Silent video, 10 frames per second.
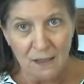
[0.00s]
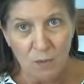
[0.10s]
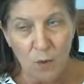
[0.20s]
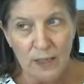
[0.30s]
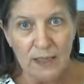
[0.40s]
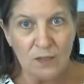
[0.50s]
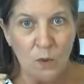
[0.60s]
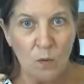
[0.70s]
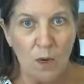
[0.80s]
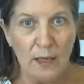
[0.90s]
The point is,
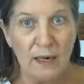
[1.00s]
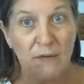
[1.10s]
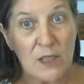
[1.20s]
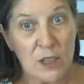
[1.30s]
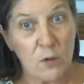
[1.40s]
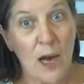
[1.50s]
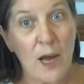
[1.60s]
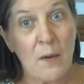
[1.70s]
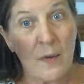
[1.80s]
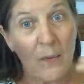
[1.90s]
we want, if it's too
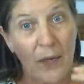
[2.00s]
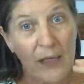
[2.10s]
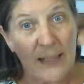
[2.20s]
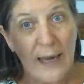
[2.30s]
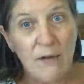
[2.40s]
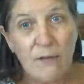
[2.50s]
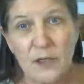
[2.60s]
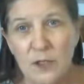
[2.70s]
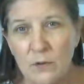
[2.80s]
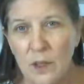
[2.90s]
high, we want to bring it down. If
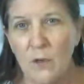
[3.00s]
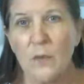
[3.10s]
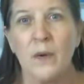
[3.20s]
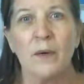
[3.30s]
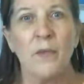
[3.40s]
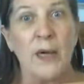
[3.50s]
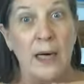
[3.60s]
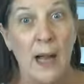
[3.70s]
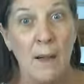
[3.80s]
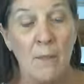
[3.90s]
it's too low, we want to bring
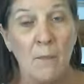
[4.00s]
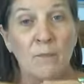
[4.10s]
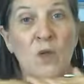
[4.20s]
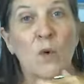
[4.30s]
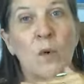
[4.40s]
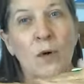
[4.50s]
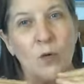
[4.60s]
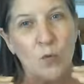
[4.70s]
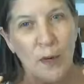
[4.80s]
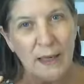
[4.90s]
it up. We want
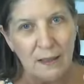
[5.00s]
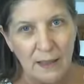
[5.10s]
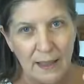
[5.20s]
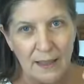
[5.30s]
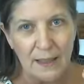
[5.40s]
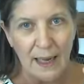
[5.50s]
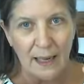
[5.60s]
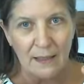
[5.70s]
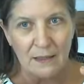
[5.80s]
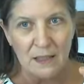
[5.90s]
to regulate it
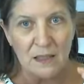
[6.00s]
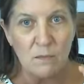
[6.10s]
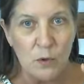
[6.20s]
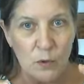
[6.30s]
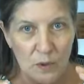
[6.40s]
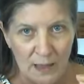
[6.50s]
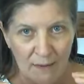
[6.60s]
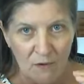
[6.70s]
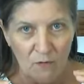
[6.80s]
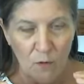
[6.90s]
at a smooth
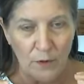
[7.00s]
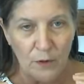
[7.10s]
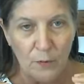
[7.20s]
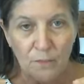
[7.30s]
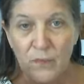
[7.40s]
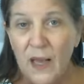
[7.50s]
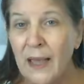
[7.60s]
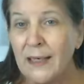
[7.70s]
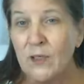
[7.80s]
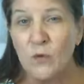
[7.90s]
level for you.
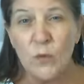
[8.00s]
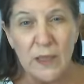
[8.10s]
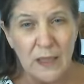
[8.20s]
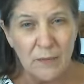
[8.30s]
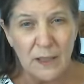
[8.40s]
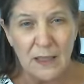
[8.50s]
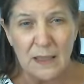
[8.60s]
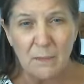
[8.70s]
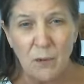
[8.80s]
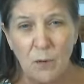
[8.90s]
It's really, really
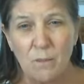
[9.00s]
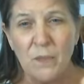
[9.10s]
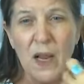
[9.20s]
simple.